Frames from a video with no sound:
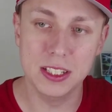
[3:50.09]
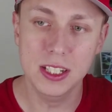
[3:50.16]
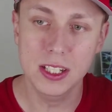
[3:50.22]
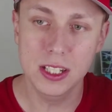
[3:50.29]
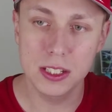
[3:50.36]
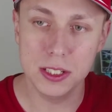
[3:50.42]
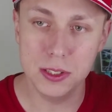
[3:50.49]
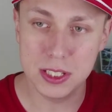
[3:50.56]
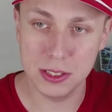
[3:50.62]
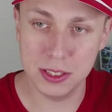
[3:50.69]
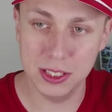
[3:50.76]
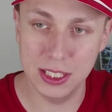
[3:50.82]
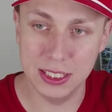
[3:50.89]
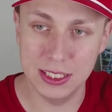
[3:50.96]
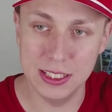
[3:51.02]
Use something like
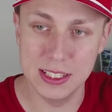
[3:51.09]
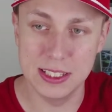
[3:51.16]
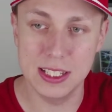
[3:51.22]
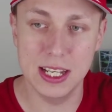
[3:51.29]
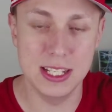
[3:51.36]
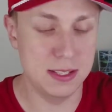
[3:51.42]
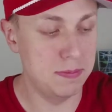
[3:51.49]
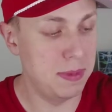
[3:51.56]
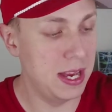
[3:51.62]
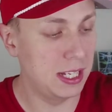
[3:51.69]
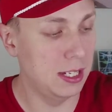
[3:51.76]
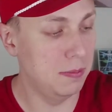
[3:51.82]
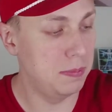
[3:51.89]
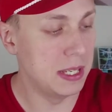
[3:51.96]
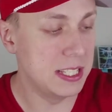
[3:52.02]
this as a backup
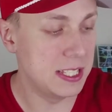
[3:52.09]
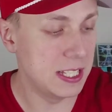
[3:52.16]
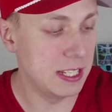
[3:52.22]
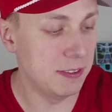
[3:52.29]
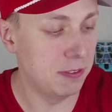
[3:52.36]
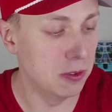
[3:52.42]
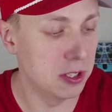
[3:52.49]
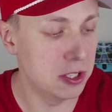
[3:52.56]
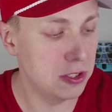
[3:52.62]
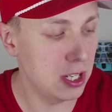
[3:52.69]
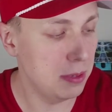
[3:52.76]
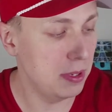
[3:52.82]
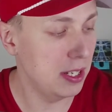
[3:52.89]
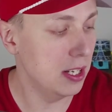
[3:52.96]
PC for streaming,